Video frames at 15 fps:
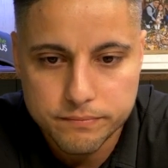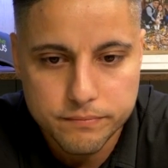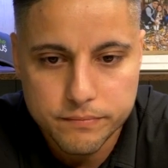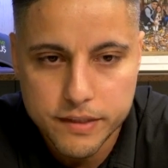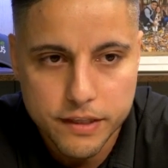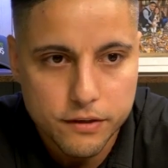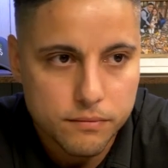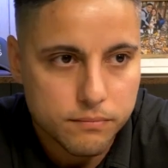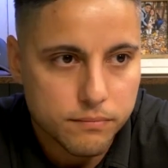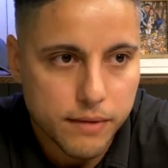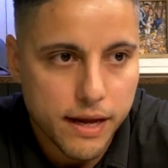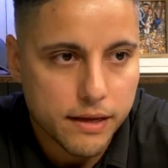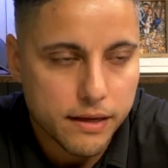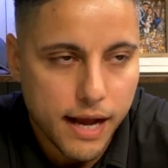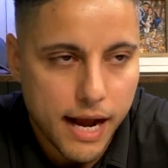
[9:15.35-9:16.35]
their
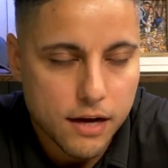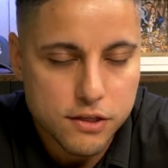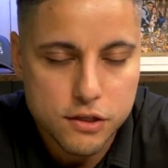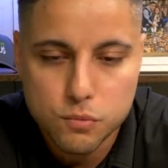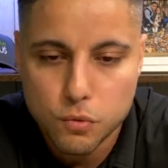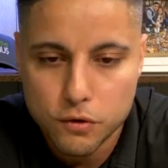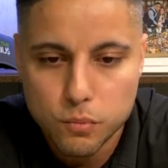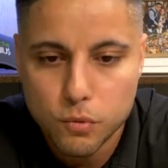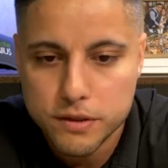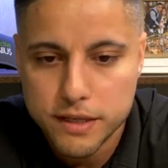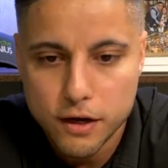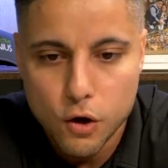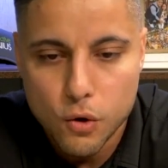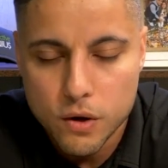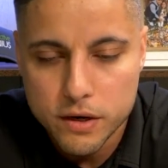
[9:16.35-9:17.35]
house is worth what they
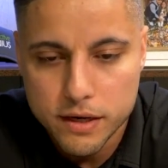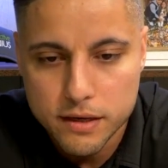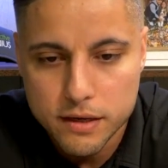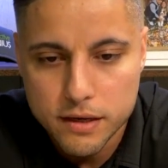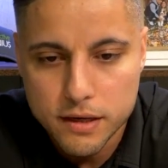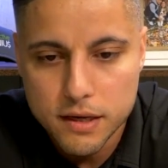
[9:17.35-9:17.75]
owe on it,